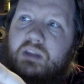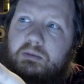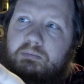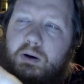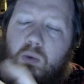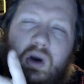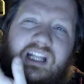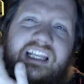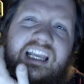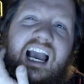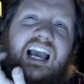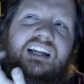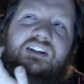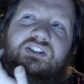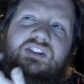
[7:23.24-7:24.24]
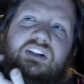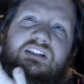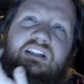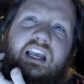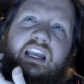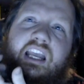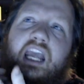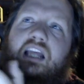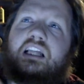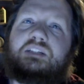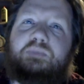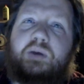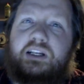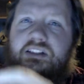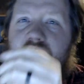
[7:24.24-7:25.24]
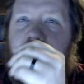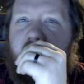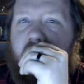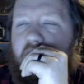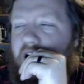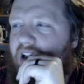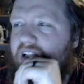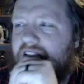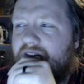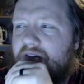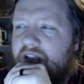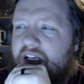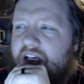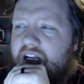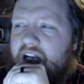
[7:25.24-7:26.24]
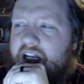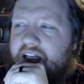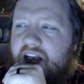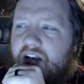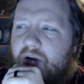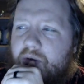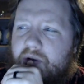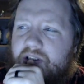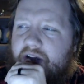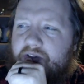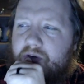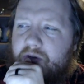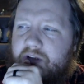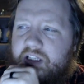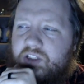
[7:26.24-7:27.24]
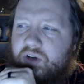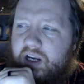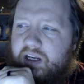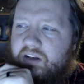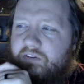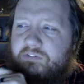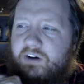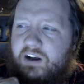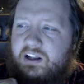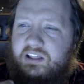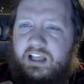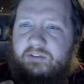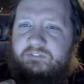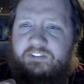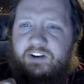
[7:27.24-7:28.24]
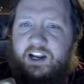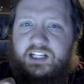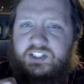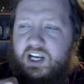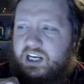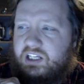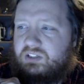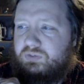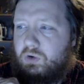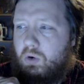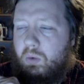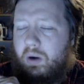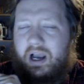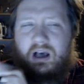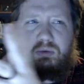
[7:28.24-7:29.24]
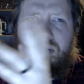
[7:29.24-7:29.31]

But what guy is just like, hey, let's make Sonic? Oh, that's a really good idea. No one's ever really tried to fuck that franchise for a while.